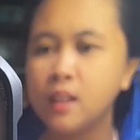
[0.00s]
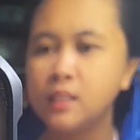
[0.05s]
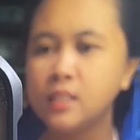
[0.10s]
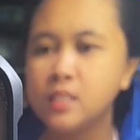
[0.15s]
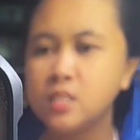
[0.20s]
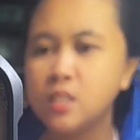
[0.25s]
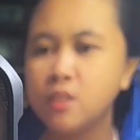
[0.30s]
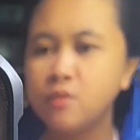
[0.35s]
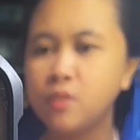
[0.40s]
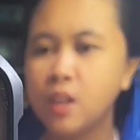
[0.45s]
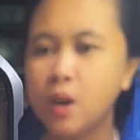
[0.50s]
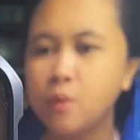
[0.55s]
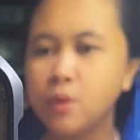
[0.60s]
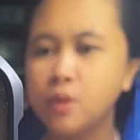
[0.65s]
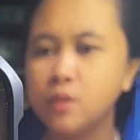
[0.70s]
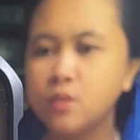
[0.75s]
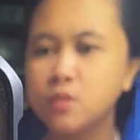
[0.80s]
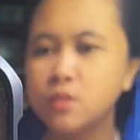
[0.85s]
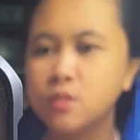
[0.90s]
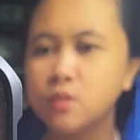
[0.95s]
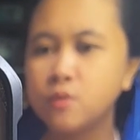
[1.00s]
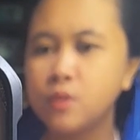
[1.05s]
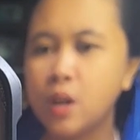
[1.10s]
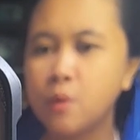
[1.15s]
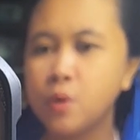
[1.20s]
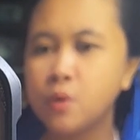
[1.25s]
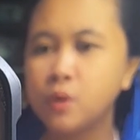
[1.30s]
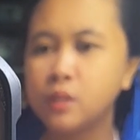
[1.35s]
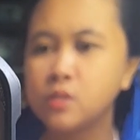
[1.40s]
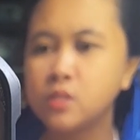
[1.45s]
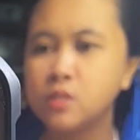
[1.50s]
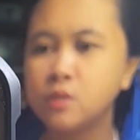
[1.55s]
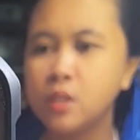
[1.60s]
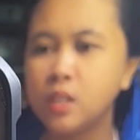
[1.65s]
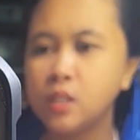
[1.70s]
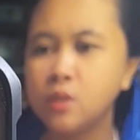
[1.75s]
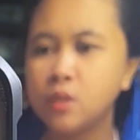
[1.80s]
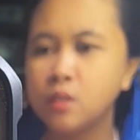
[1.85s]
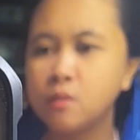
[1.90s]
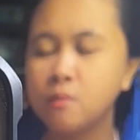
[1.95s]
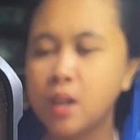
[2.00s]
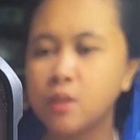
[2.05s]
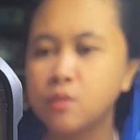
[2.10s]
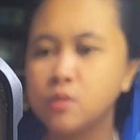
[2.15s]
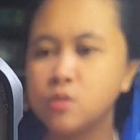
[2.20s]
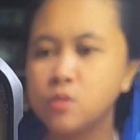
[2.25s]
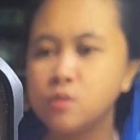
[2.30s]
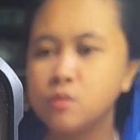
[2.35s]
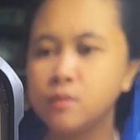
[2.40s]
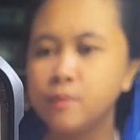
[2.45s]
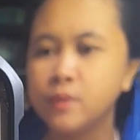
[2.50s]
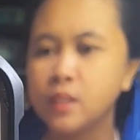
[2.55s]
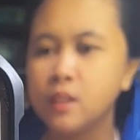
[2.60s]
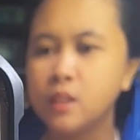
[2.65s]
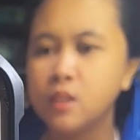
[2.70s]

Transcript: Let's give flower crowns to Gilio and Mayron too.